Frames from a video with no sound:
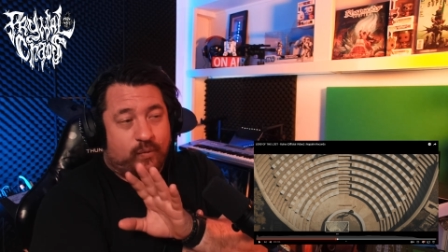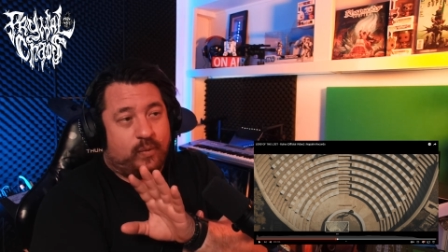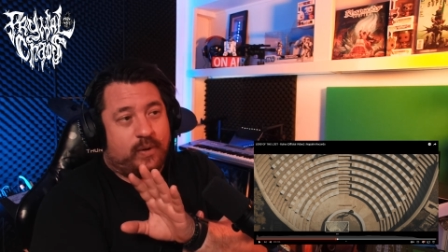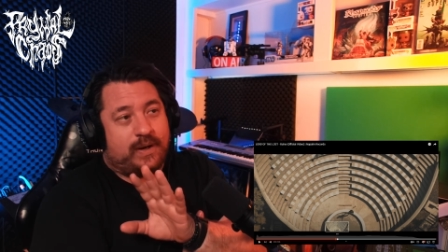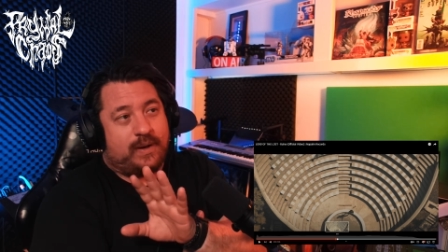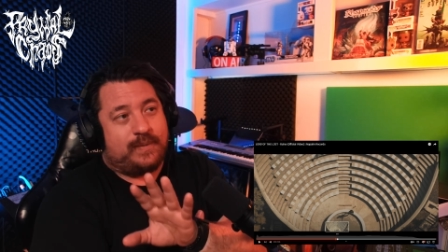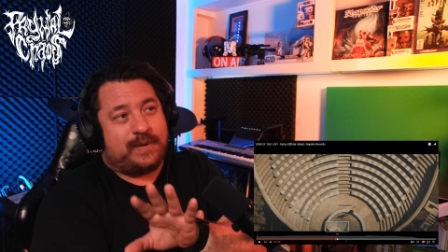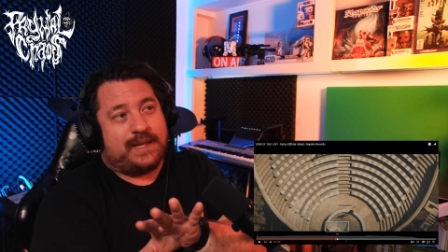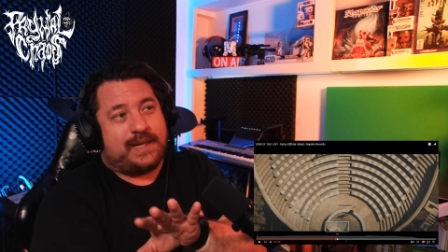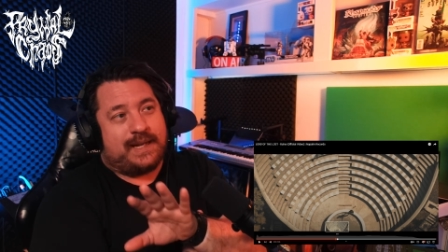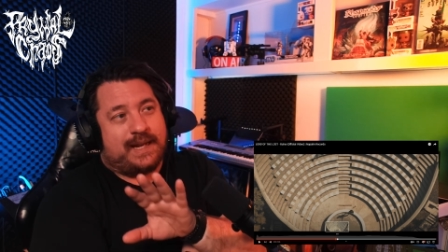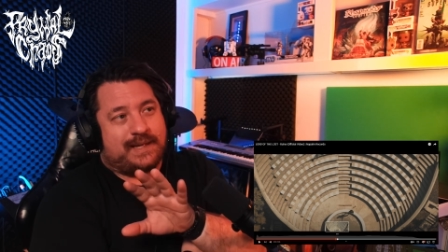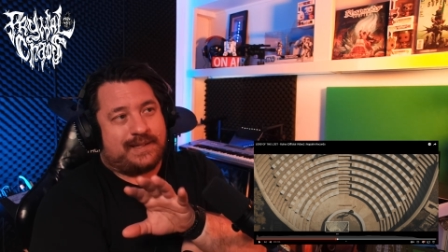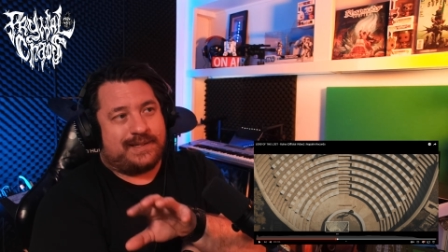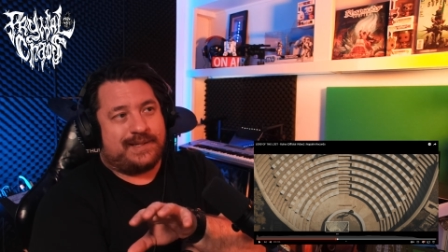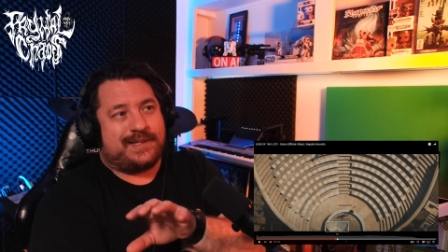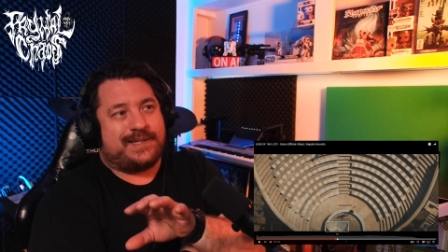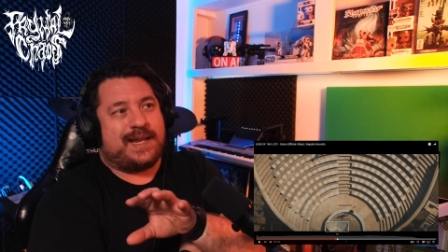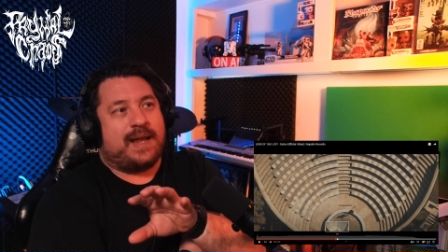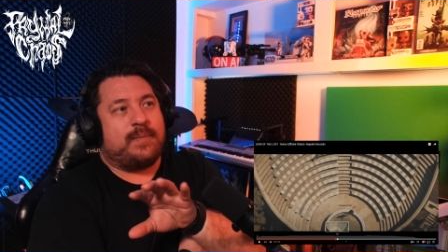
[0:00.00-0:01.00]
What I'm getting at
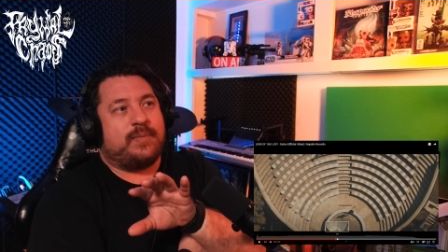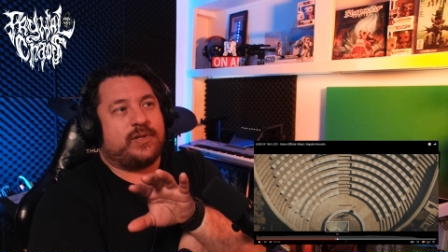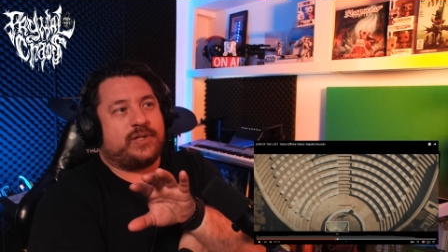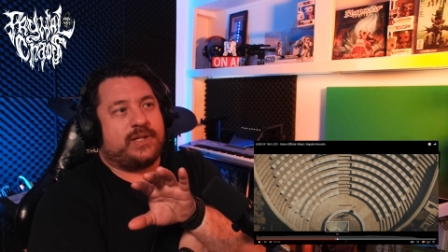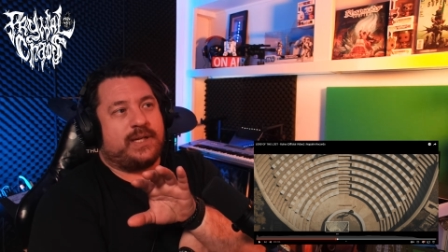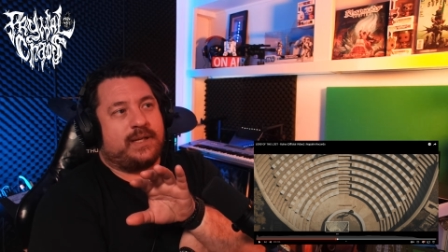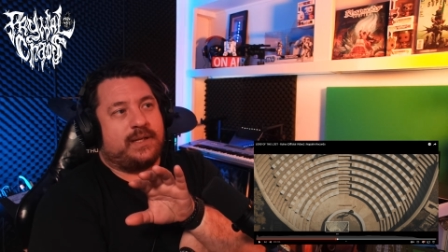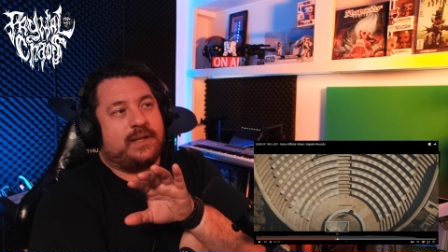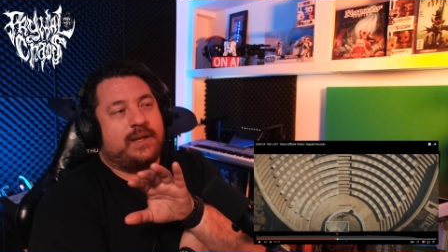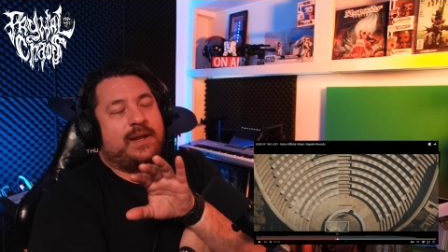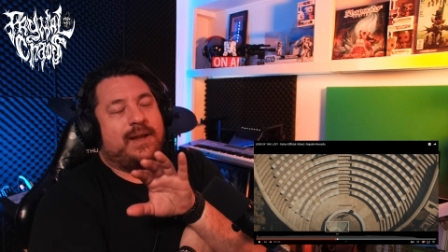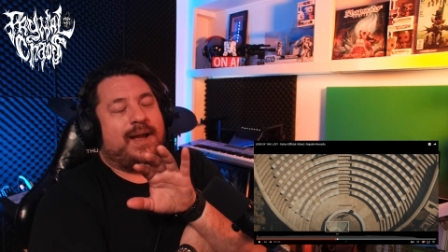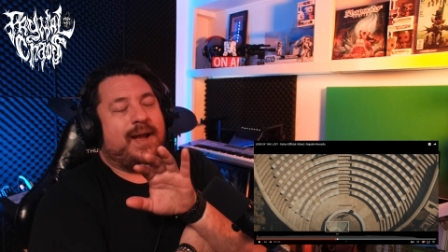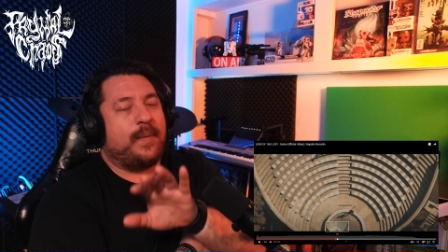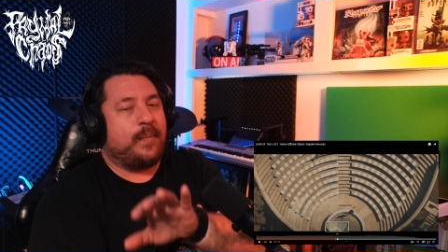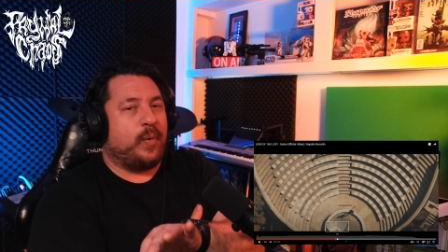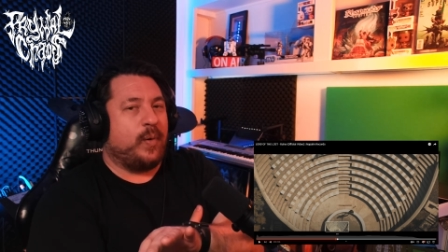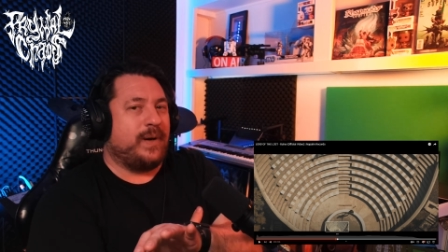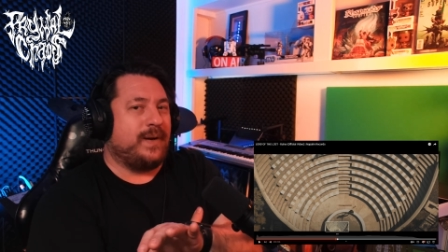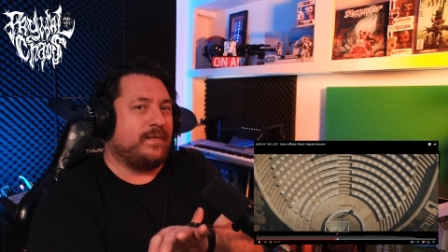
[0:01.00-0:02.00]
is establishing
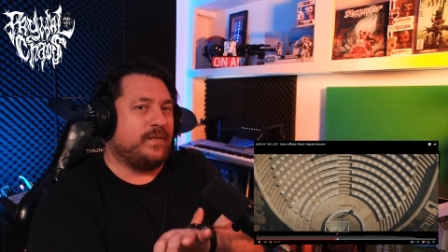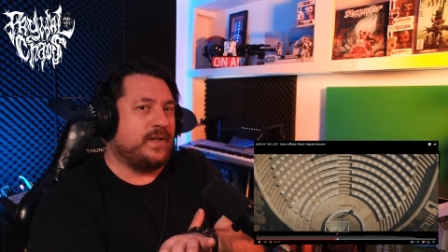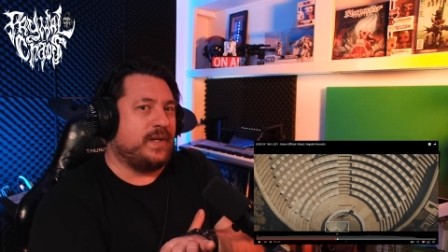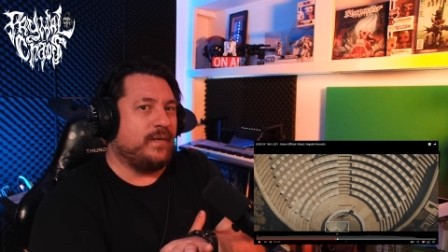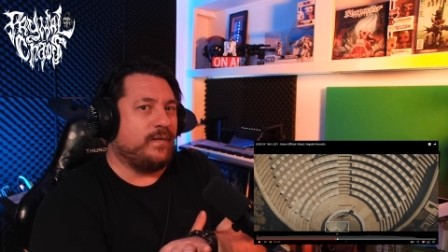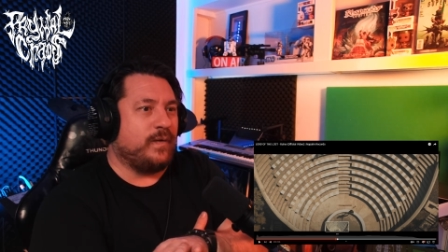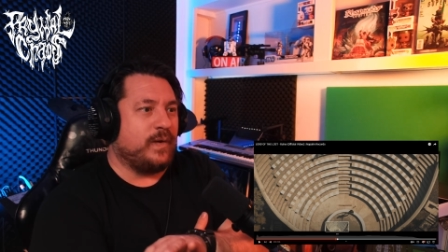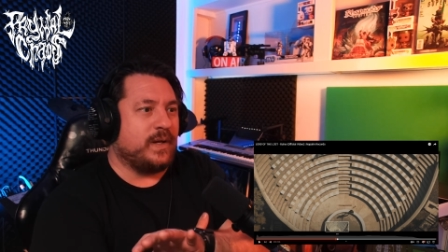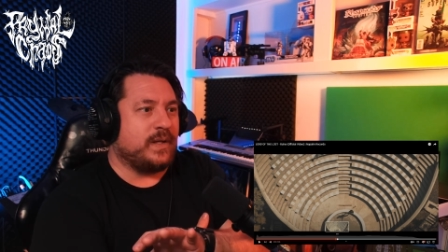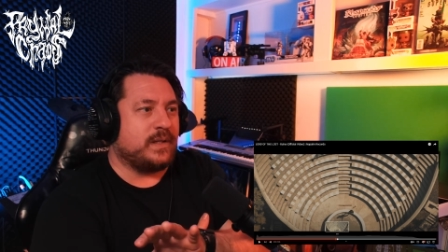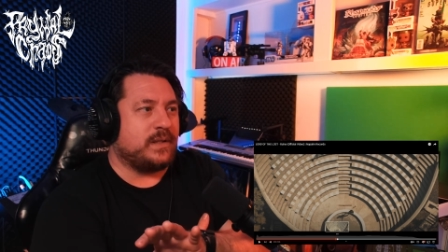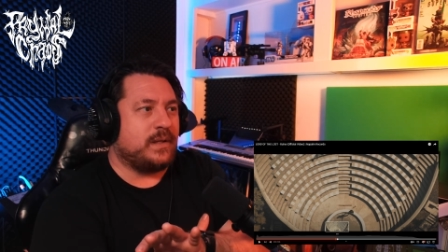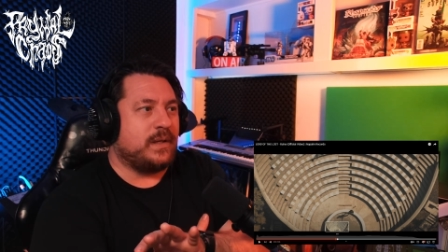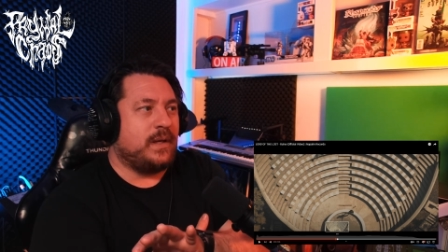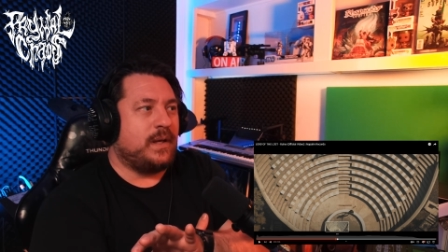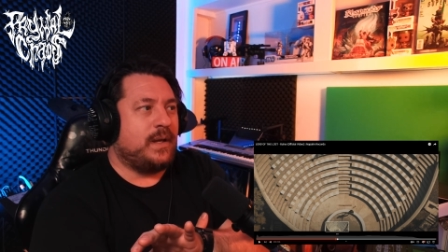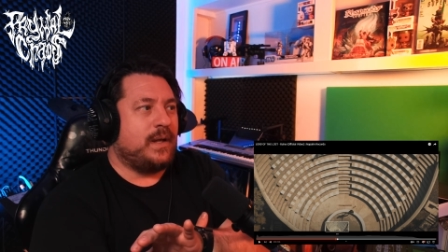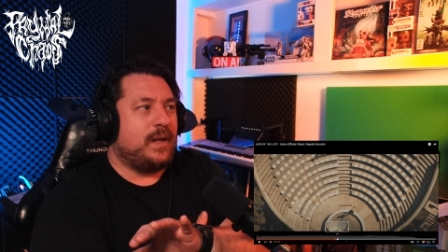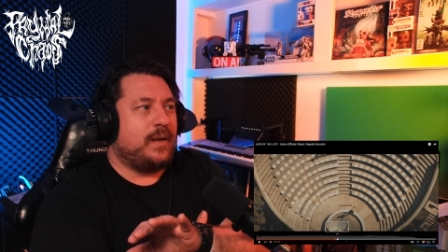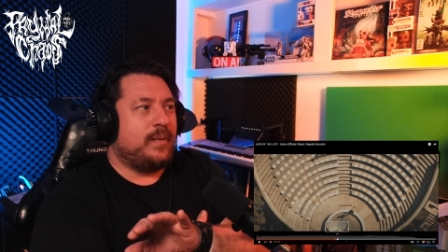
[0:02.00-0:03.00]
a point of difference